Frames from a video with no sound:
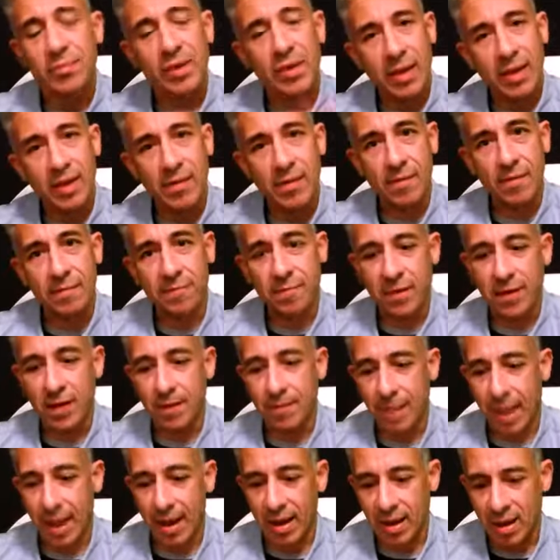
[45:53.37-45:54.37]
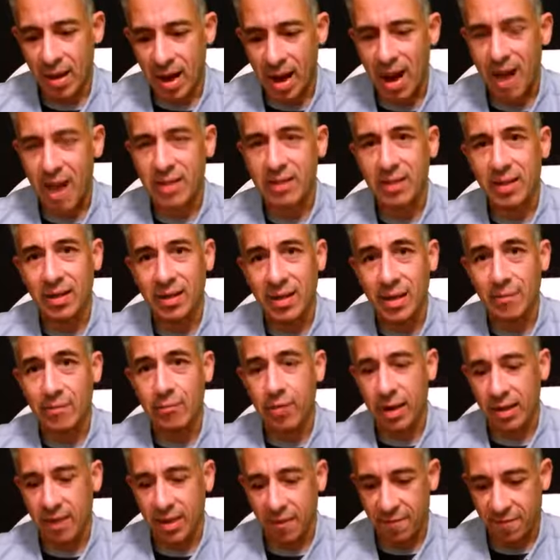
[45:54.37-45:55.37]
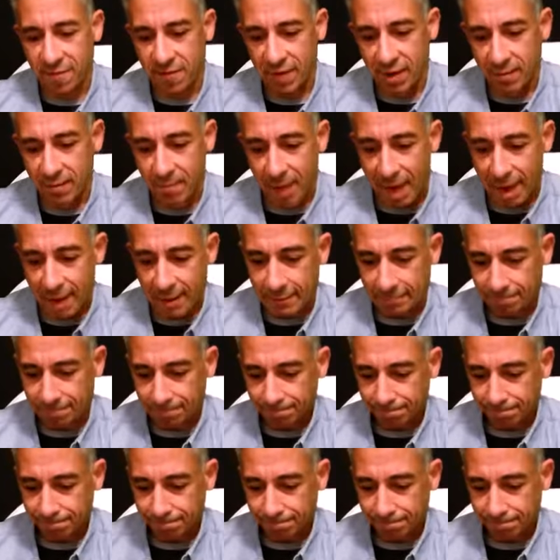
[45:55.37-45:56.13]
Give them feedback, constant, never ending feedback.